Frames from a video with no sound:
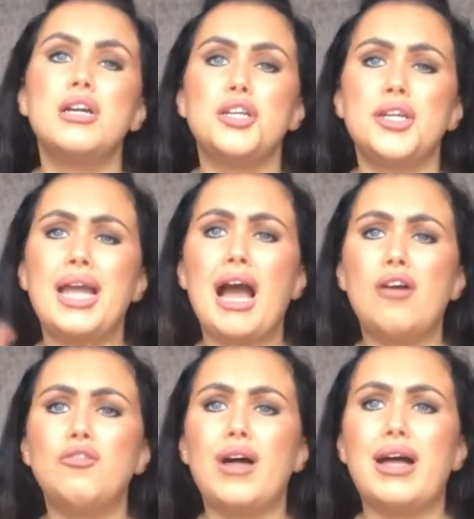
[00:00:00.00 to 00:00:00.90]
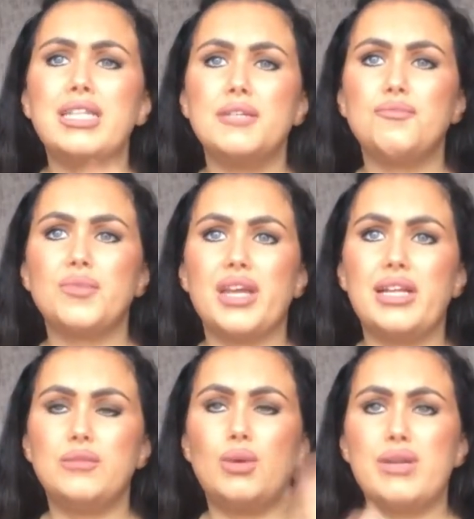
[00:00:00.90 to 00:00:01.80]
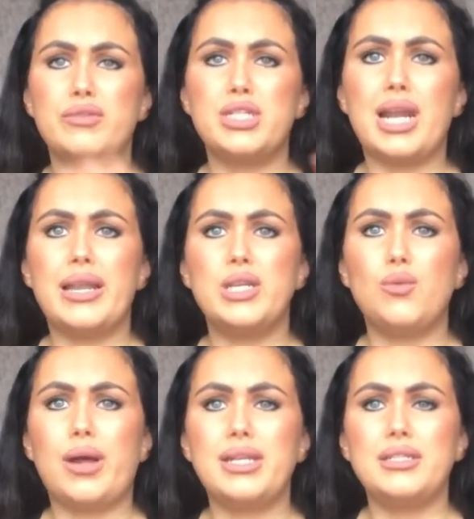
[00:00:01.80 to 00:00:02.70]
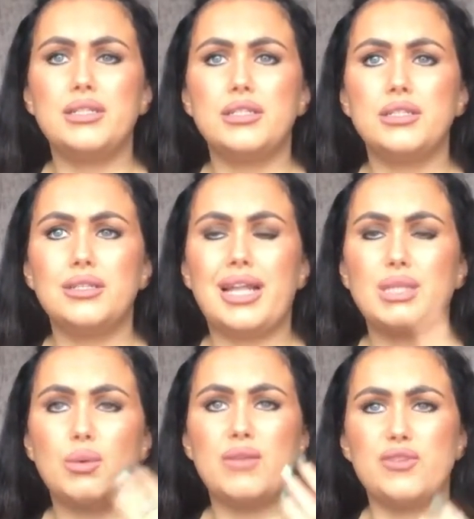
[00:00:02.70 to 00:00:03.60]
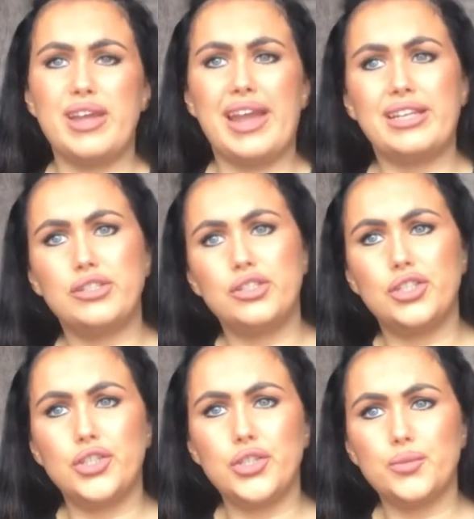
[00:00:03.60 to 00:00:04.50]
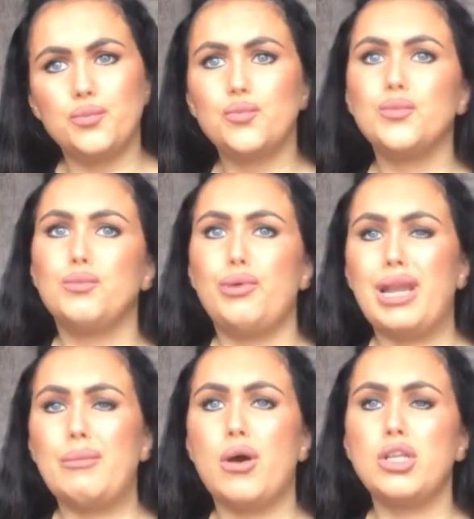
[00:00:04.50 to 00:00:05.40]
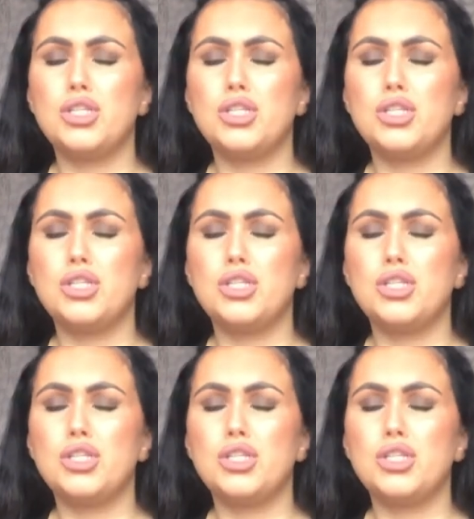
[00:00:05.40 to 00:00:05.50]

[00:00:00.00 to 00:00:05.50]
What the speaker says: You can have that and whatever style you want, that's whatever head you use, pretty much.